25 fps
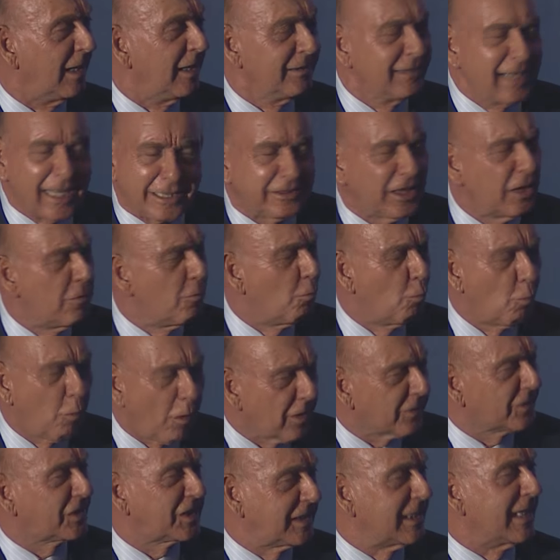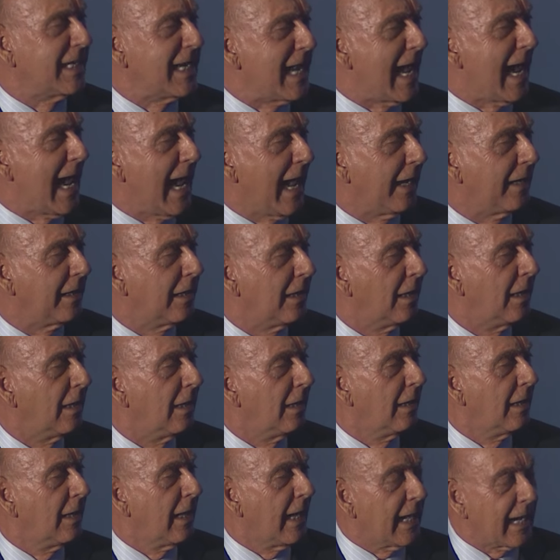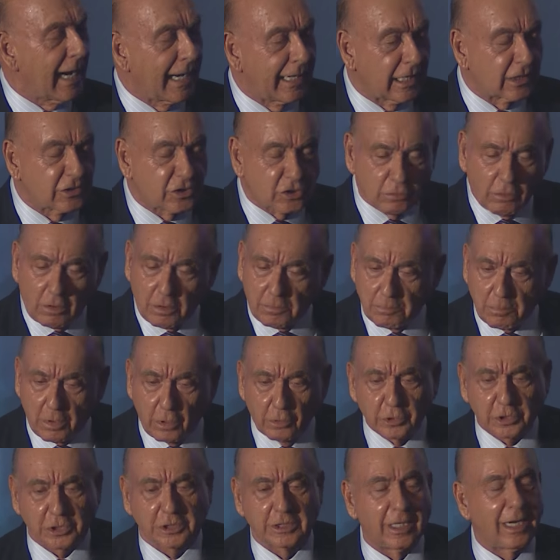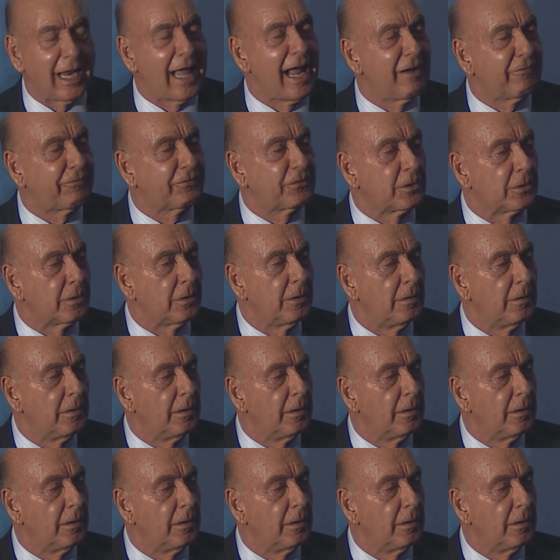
Nothing worse than that. And I got so emotional after.